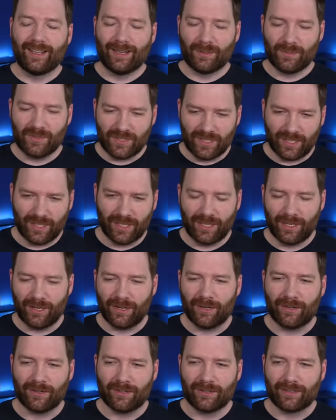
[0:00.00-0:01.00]
I'm sitting
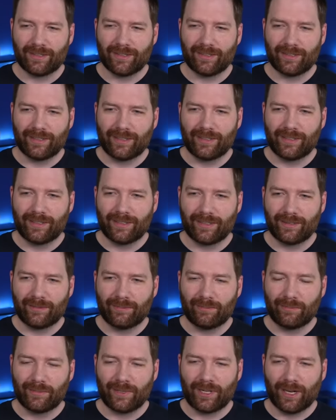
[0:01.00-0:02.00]
here
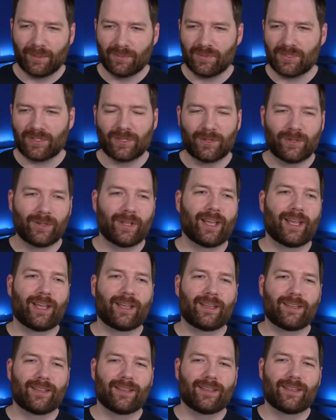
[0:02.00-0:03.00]
and I'm still
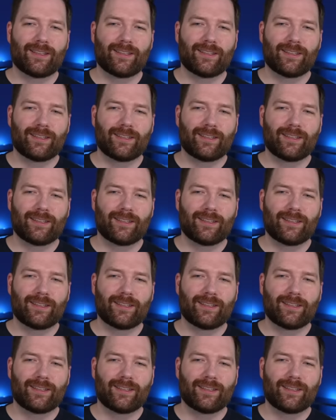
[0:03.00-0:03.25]
like,